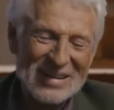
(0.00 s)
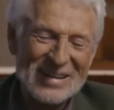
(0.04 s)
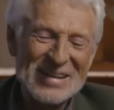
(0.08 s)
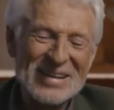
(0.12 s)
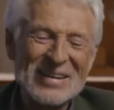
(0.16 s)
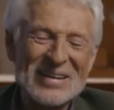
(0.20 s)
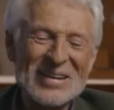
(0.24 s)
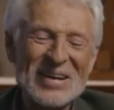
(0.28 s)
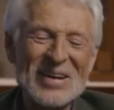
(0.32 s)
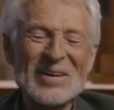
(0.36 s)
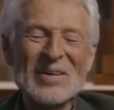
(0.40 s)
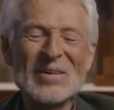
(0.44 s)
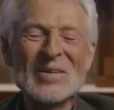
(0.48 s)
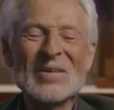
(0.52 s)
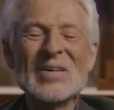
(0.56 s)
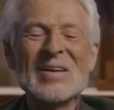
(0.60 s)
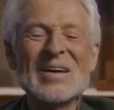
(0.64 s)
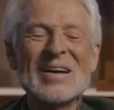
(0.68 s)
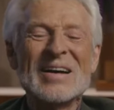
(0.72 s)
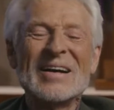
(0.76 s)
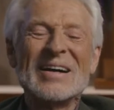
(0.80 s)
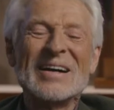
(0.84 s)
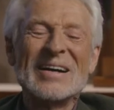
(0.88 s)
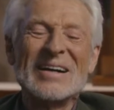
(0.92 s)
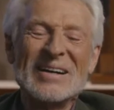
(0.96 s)
you know,
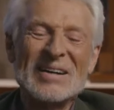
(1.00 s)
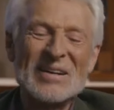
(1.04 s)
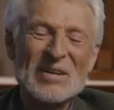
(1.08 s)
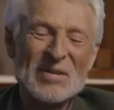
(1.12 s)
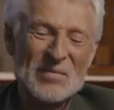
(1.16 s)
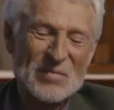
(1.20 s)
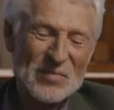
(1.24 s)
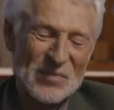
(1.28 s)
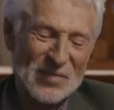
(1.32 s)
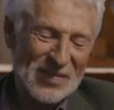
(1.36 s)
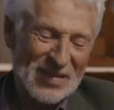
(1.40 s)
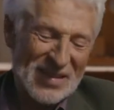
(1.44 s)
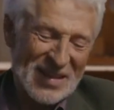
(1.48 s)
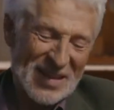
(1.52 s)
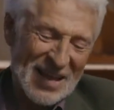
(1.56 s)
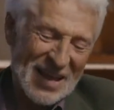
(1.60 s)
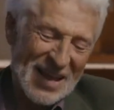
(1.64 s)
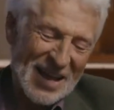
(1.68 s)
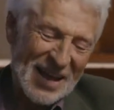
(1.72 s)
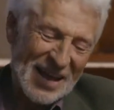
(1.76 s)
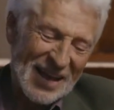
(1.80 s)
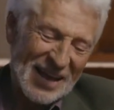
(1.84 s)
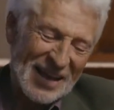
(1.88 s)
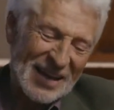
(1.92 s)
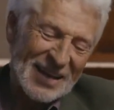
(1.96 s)
um,
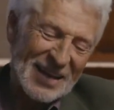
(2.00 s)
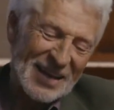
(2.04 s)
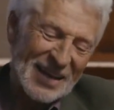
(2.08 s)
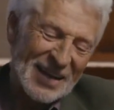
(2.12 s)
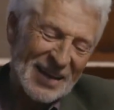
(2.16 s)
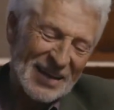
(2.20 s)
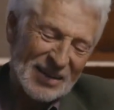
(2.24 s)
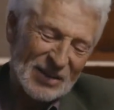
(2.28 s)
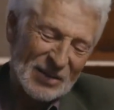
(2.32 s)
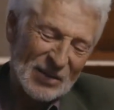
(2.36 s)
I,